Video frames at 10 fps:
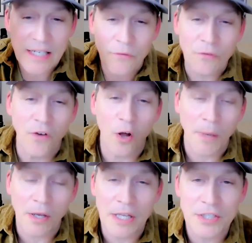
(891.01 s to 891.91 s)
If you follow
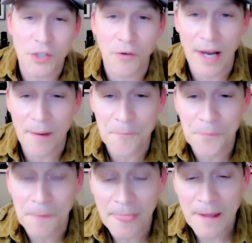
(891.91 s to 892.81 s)
me on Instagram,
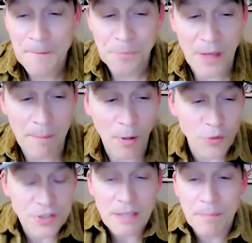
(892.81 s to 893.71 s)
I
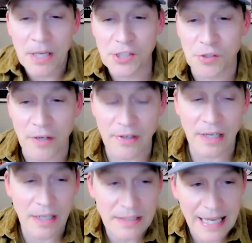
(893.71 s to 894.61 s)
posted a picture of
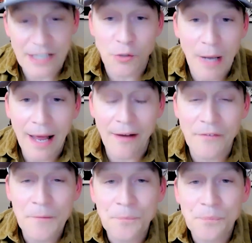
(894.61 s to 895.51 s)
it because I do
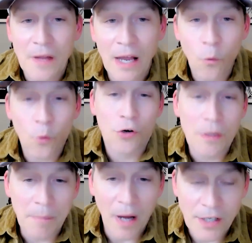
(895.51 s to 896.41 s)
have I ordered a
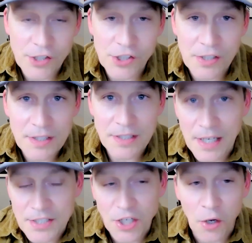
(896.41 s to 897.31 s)
bunch.
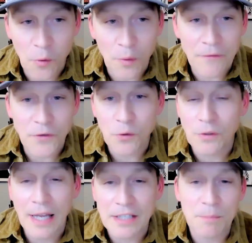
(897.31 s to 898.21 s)
So if you would
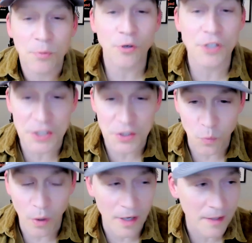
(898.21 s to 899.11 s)
like to purchase
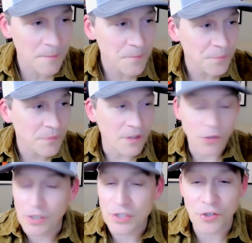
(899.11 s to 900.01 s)
one,
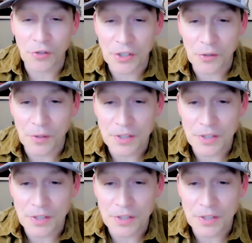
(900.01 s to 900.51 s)
you can certainly do it.